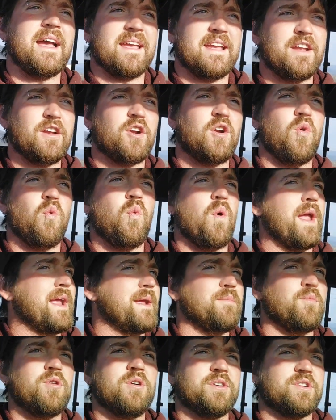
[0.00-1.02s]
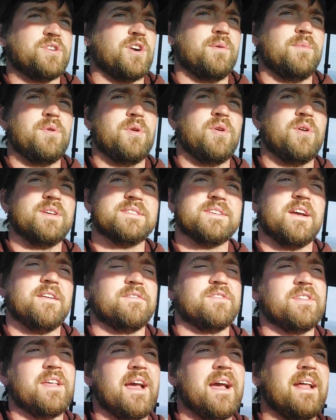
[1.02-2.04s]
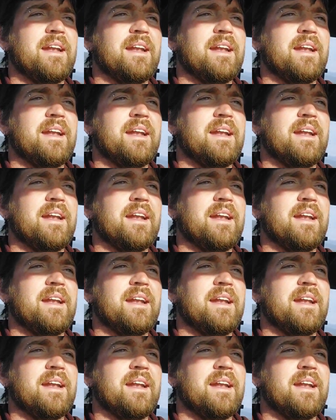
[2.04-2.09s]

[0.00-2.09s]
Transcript: hear way more turbo noise after that.